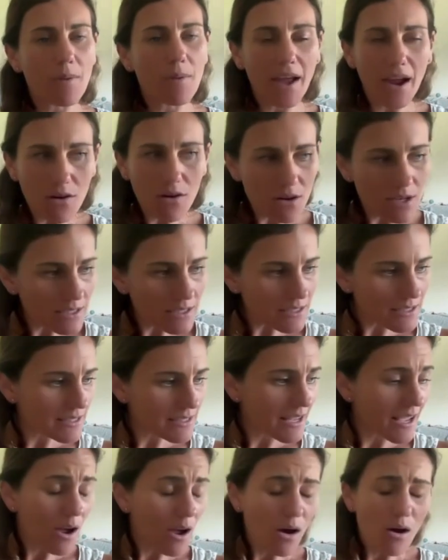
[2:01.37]
parents,
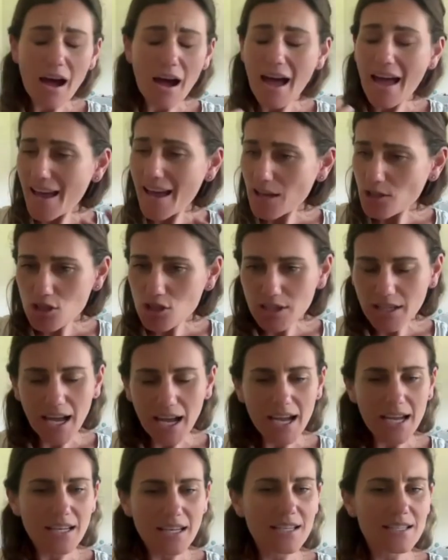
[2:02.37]

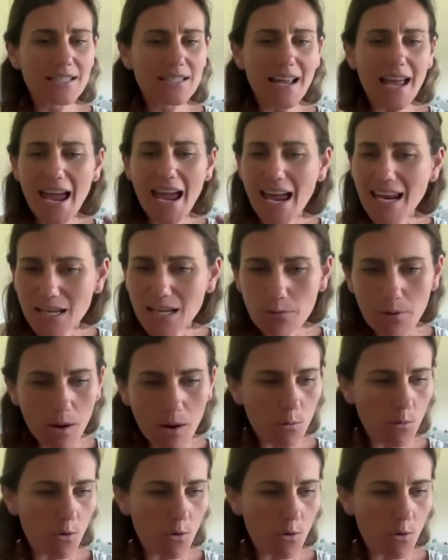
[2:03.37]
educators, anyone